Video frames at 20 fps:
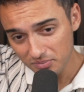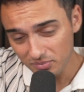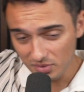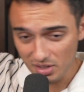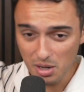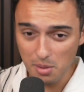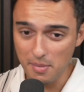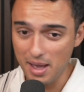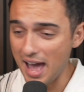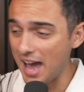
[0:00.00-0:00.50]

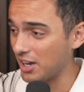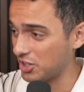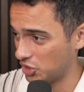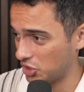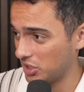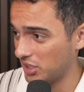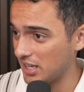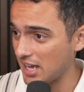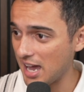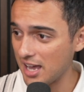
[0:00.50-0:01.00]

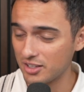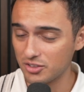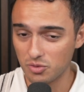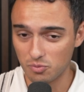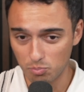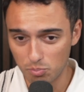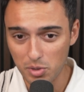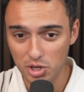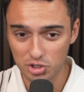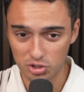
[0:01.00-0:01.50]
actually has
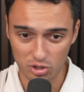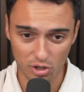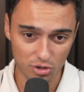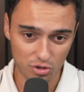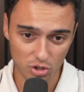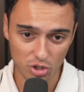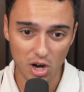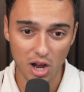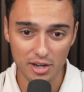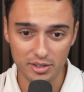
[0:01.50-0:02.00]
much
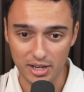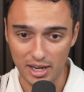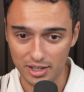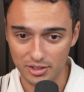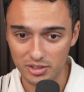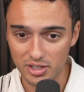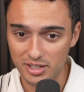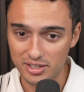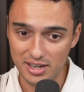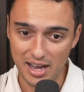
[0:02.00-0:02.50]
larger
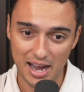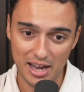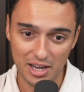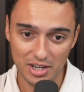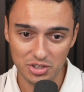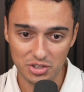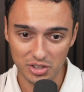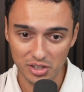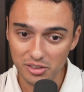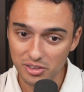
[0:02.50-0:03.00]
context. And I
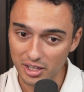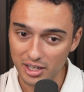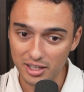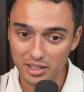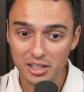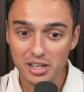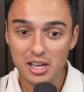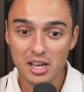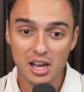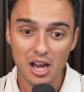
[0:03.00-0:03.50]
actually
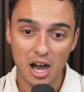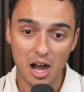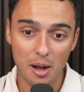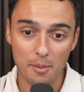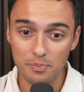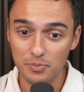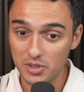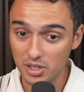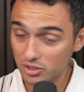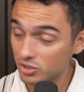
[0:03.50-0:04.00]
think
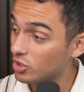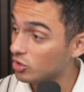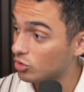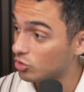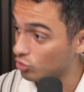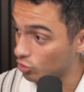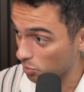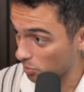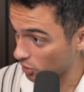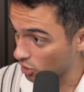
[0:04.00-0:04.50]
this
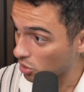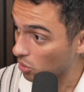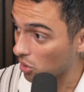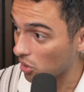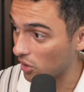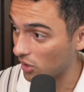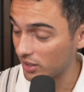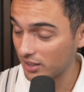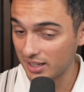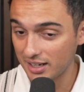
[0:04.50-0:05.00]
is super
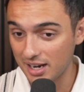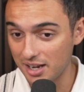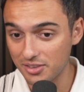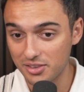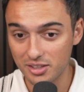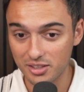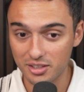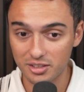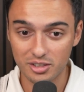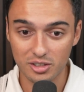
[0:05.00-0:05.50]
cool. Like, I
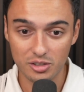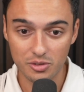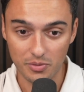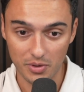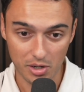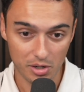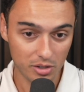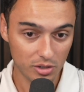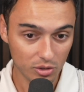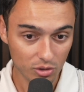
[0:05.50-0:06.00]
think this is
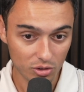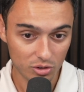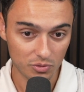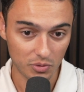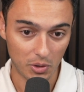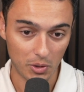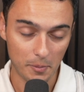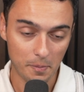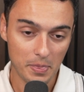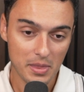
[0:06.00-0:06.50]
very
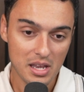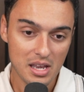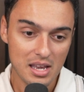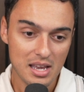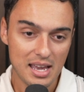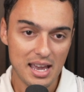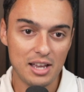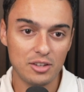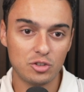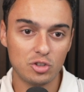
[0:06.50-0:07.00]
useful.
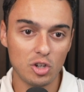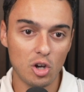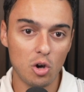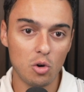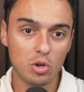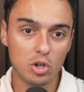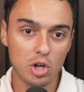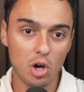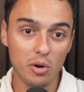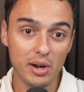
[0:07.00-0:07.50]
And
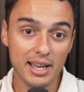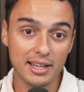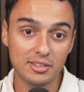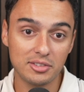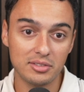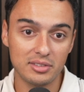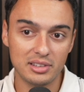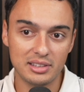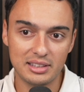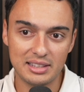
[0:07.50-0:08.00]
so
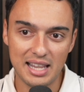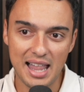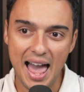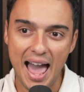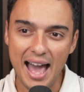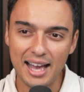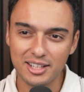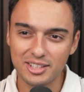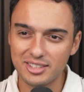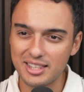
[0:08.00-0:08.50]
Codex
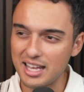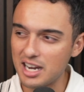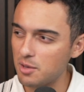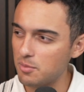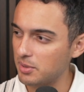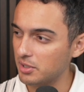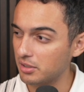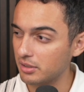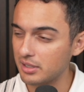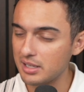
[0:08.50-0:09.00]
lacks that
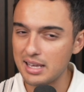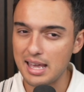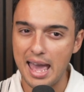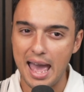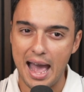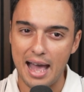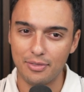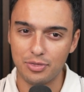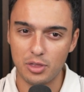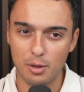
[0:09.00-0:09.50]
ability
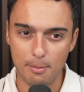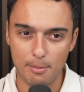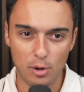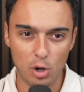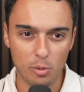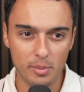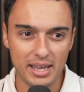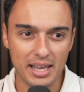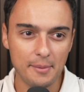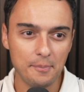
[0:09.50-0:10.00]
at the
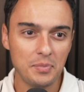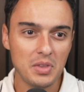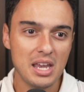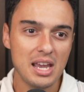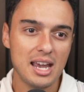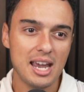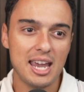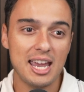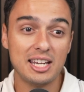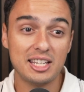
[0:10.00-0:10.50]
moment.
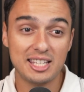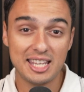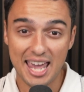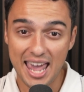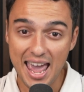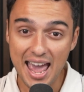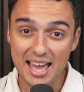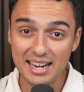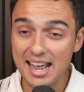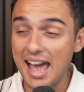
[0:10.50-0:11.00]
It
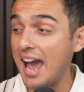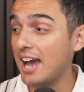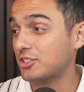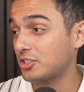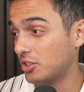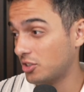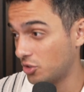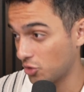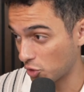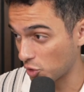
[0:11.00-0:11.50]
can
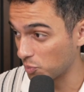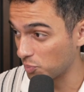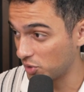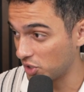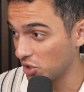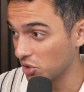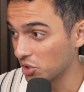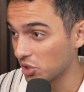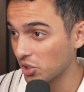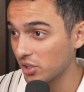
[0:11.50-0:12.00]
access your
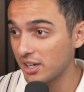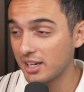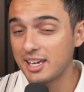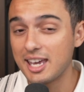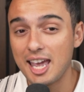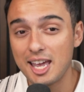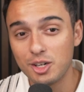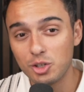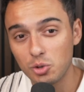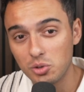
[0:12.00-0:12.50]
computer. It
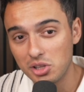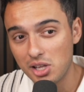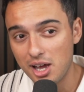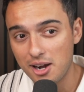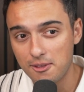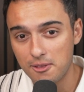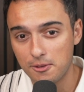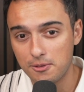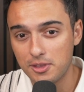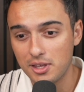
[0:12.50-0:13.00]
can do a
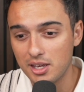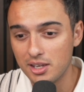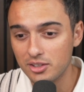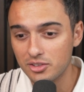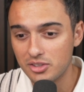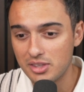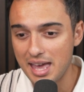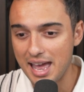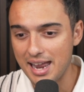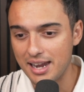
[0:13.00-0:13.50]
lot of the
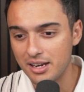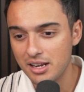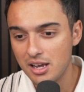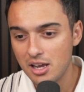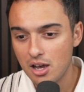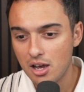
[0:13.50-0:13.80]
things that